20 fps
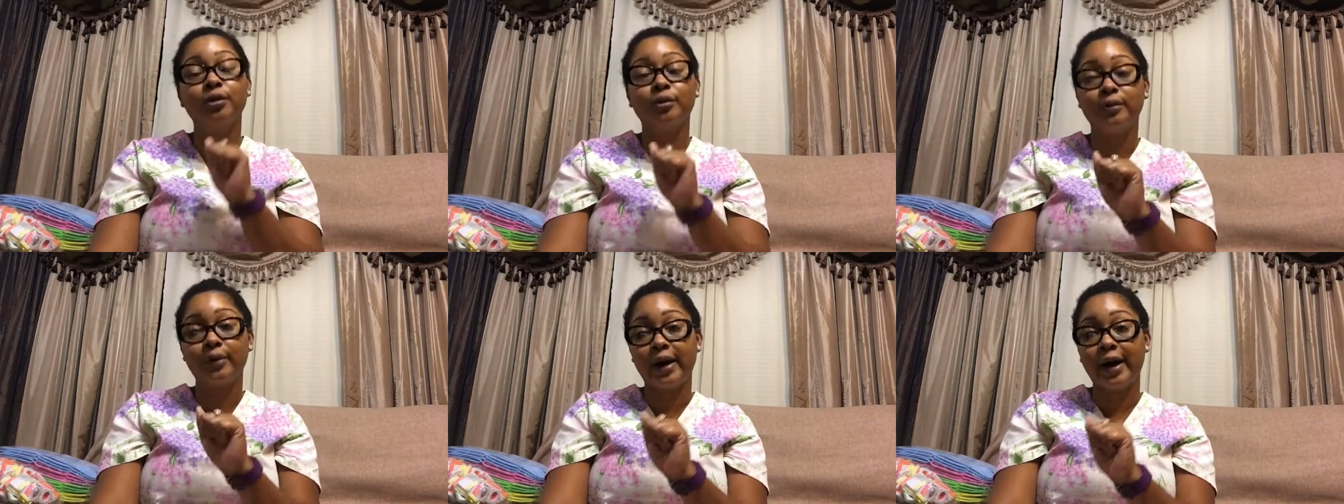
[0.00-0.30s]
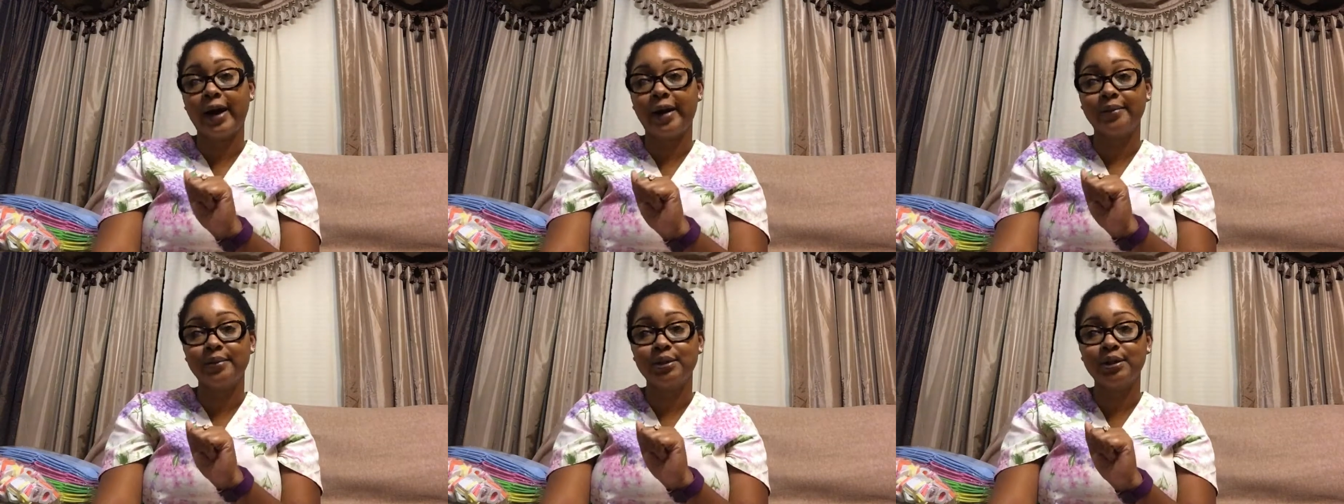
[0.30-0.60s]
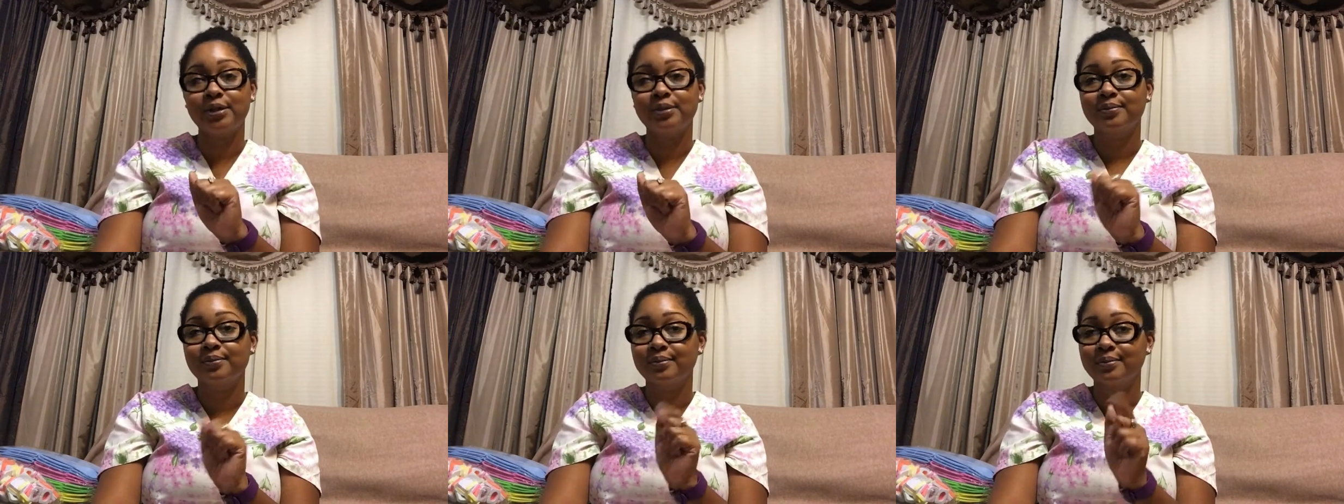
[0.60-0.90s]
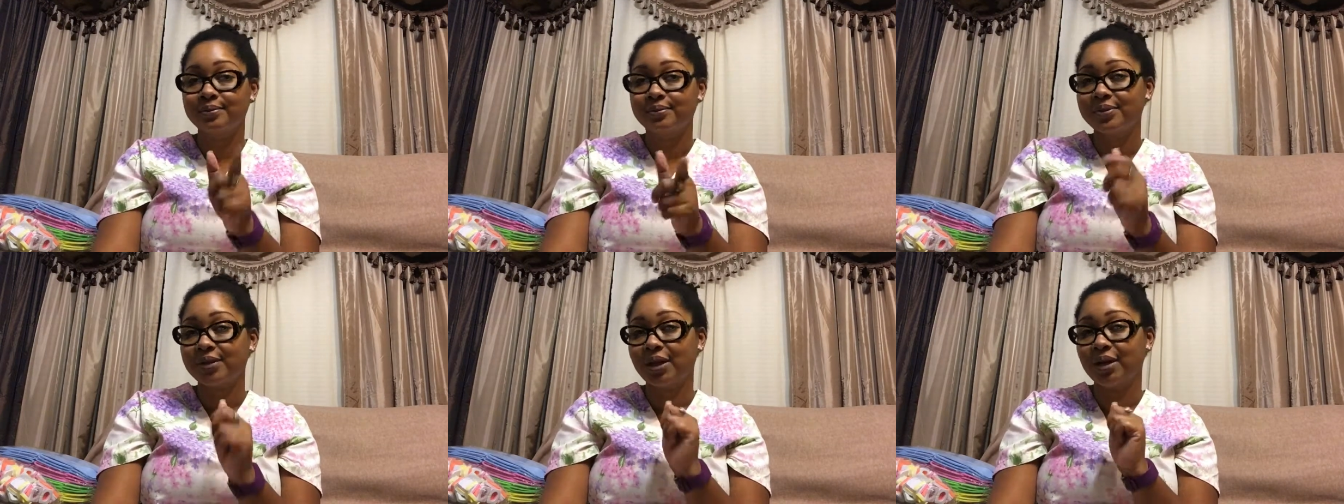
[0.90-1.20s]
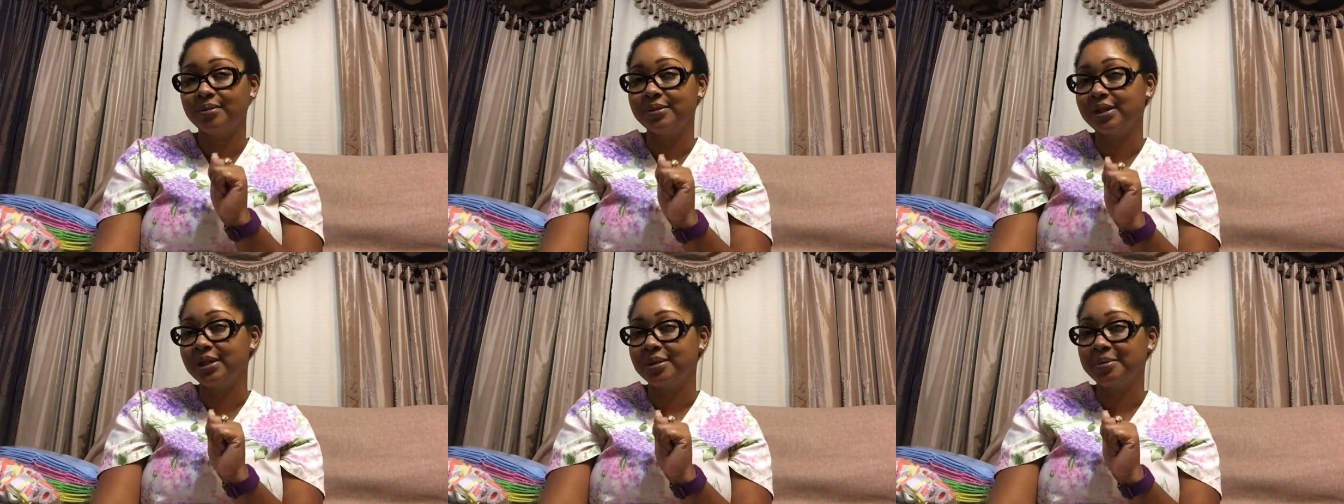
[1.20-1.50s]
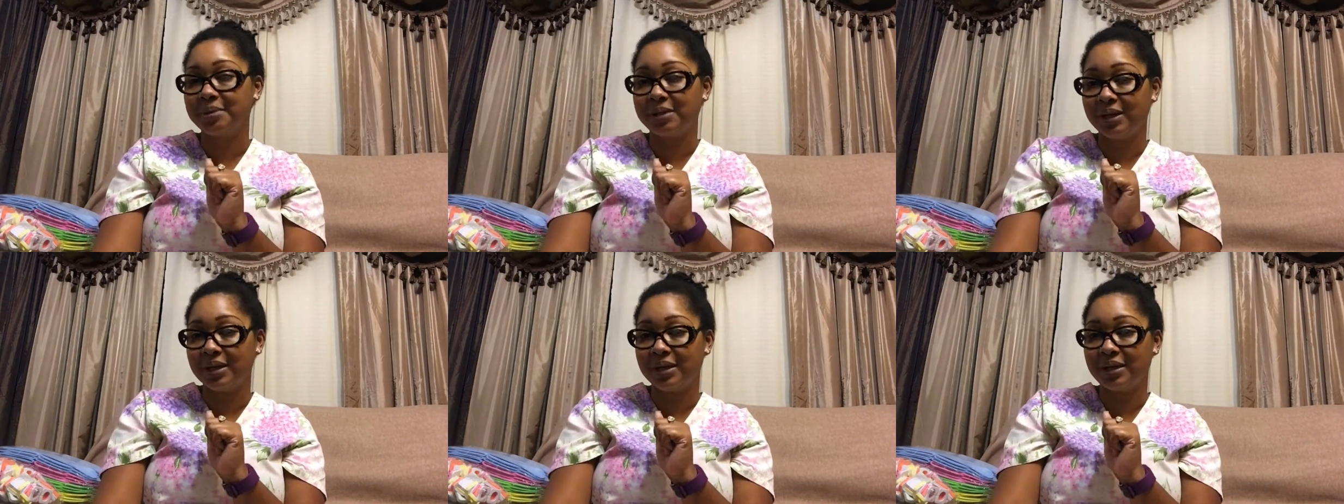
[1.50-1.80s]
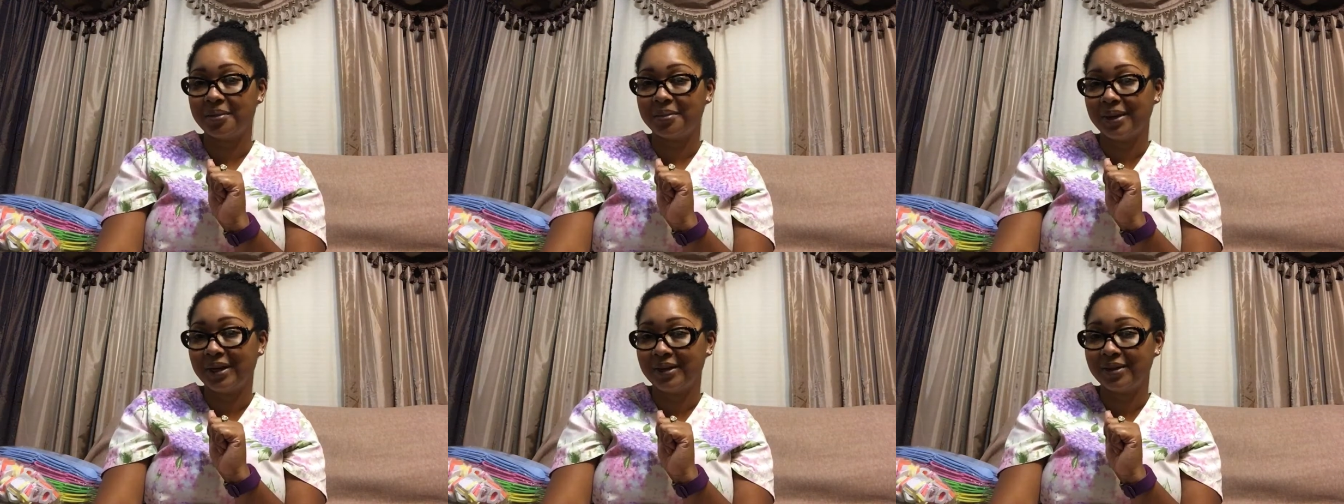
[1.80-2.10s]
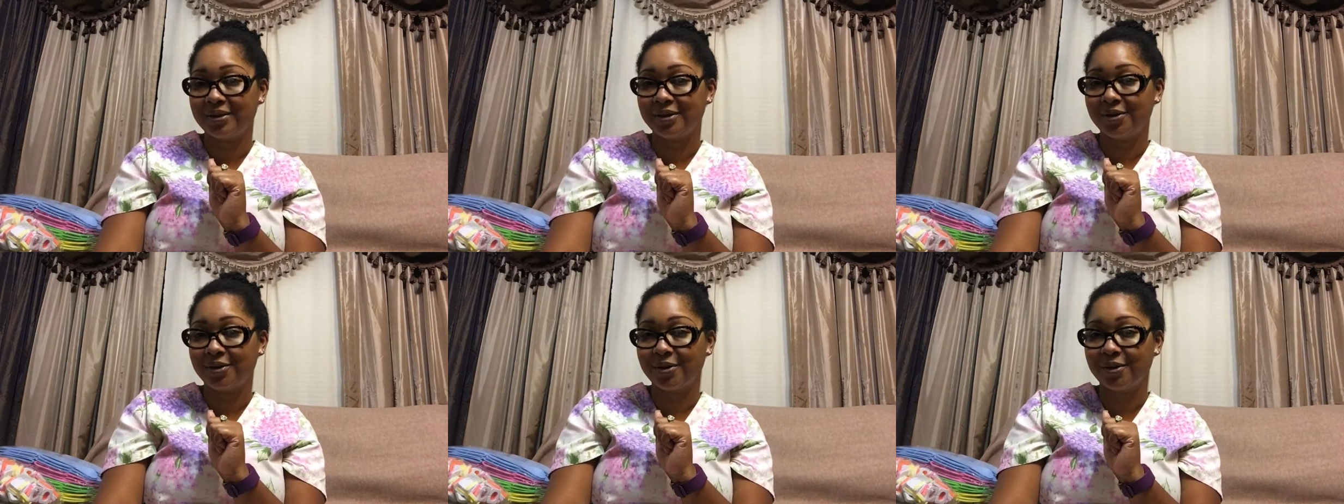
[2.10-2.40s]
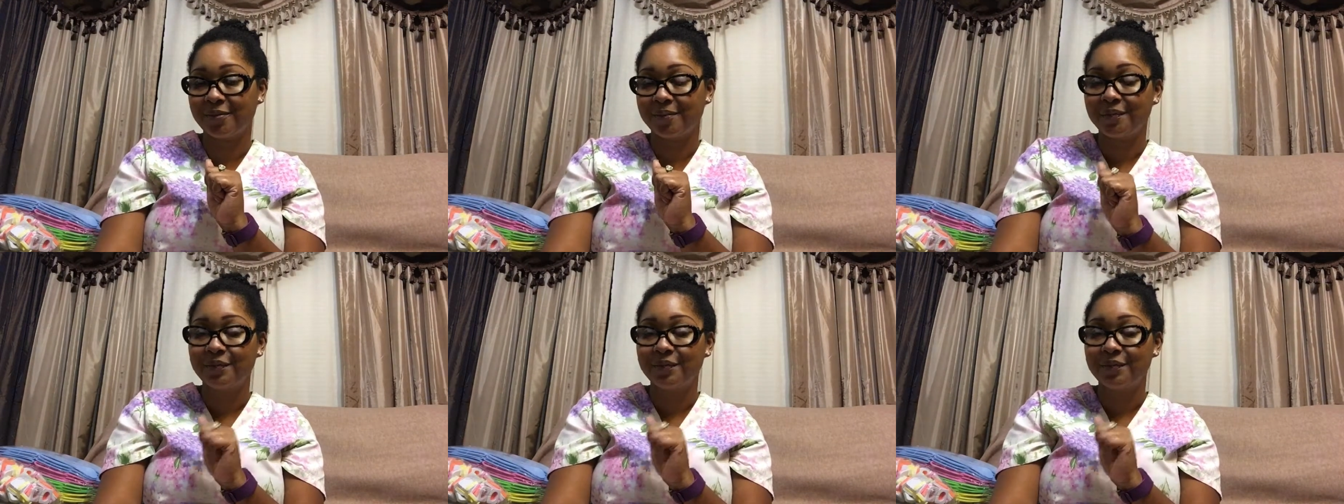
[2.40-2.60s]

wraps, come see me and get a manicure.